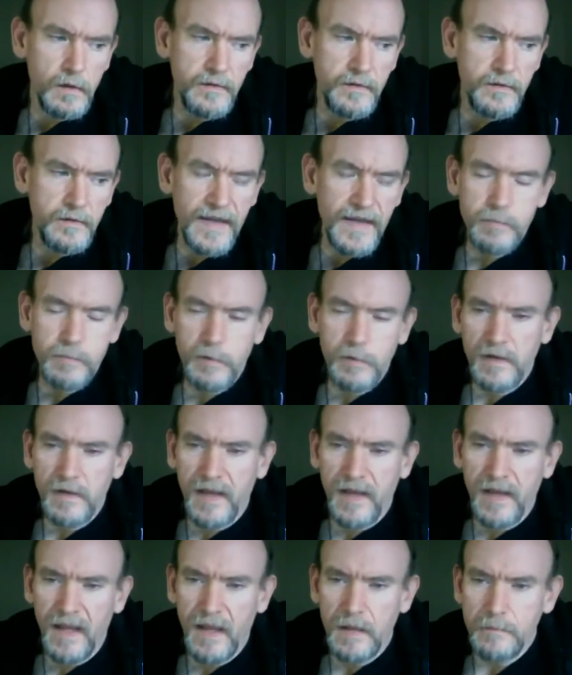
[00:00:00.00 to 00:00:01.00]
dashboard
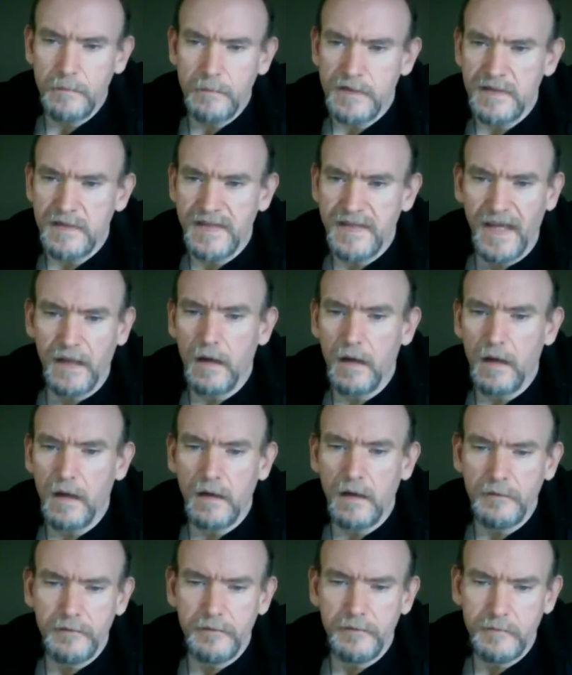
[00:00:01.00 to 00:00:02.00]
cams take
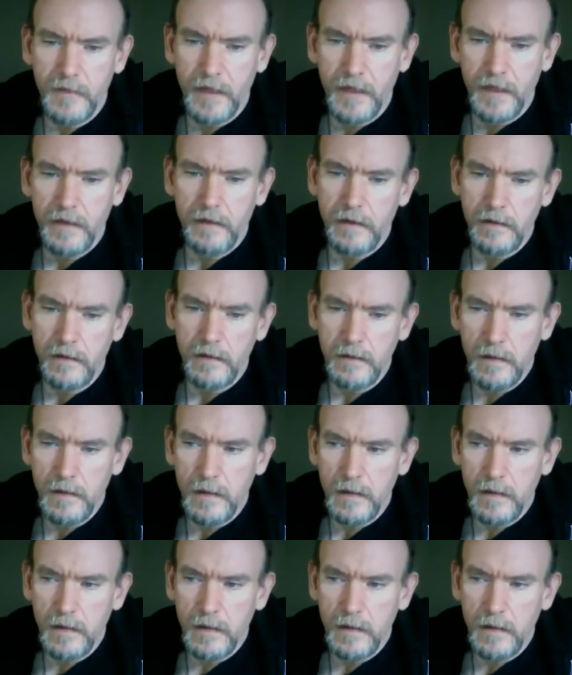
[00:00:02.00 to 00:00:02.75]
off here,